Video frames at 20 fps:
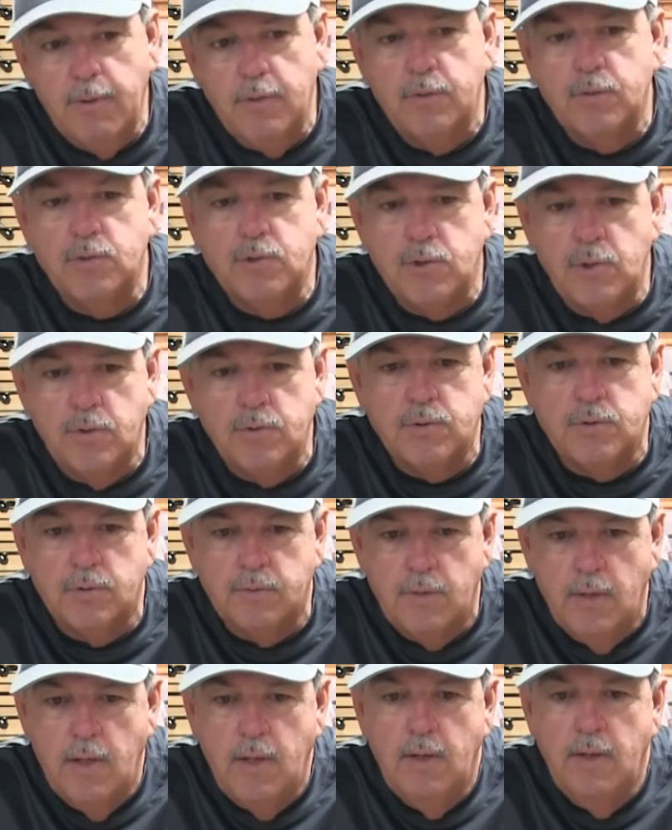of those shows
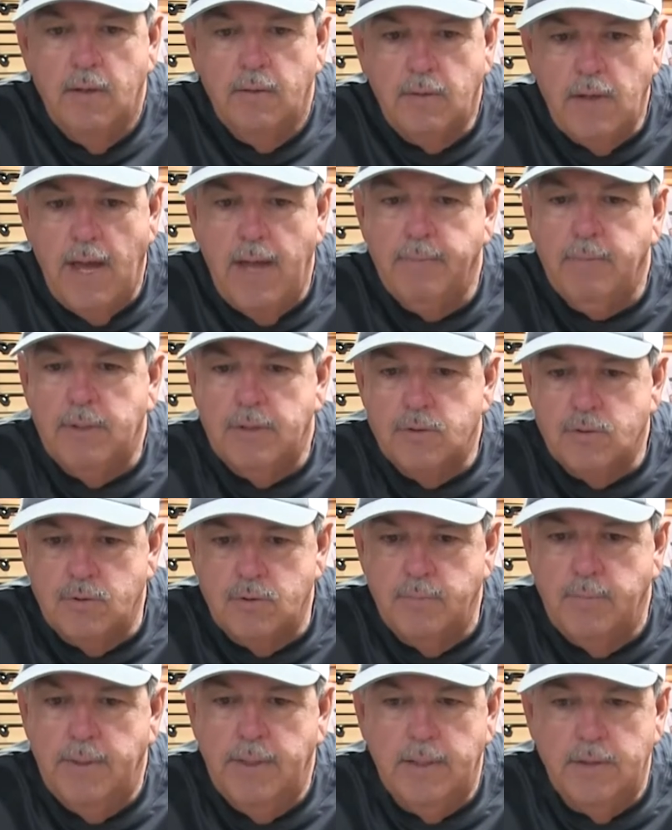are time
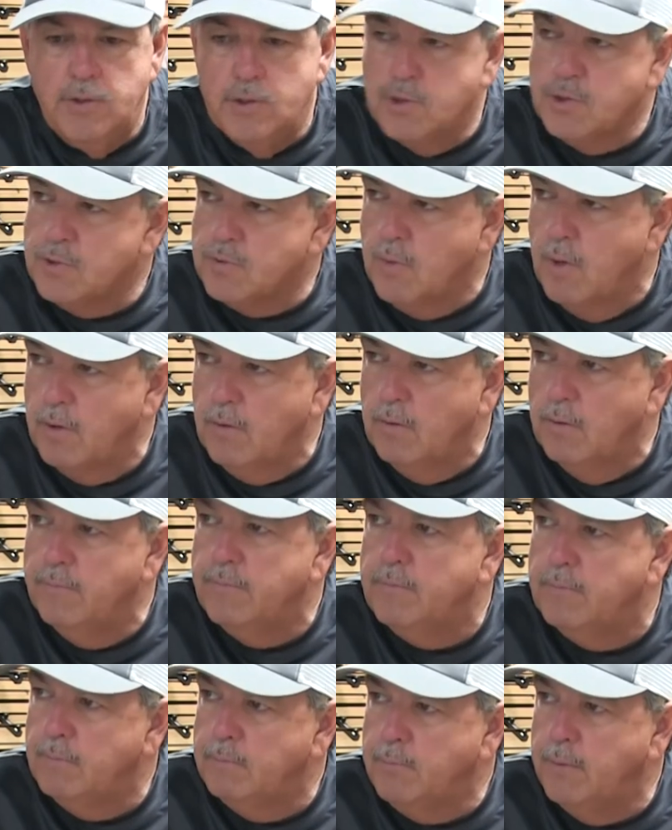consuming and you
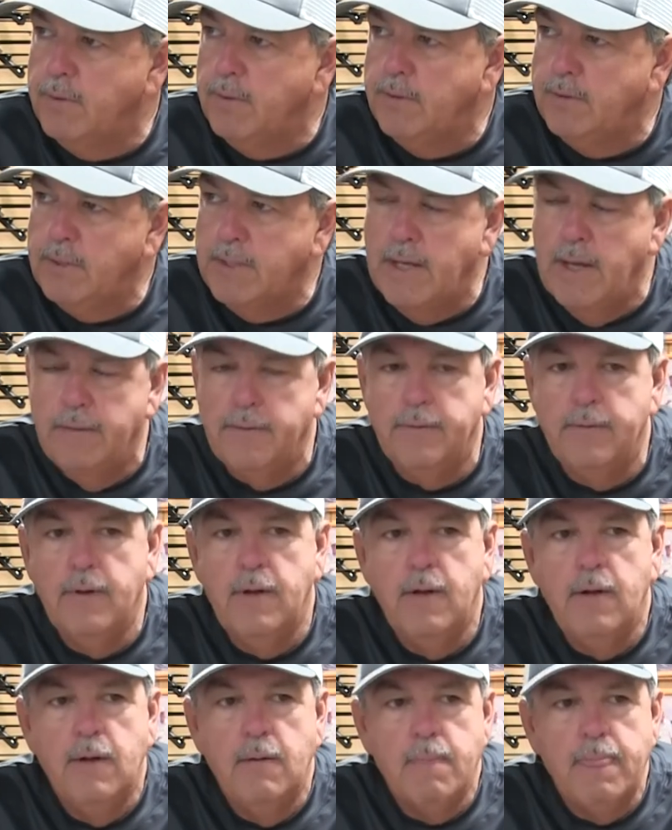struggle putting it together.
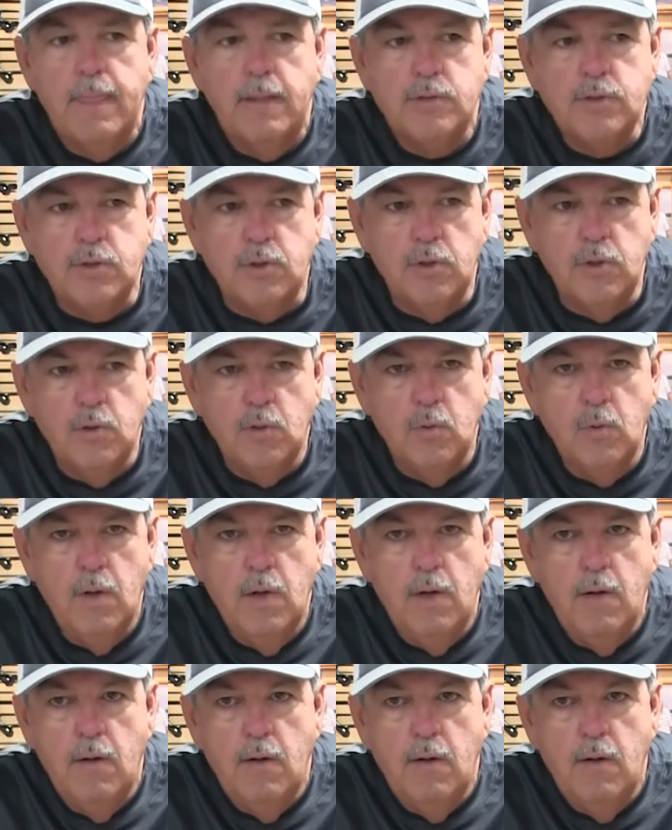So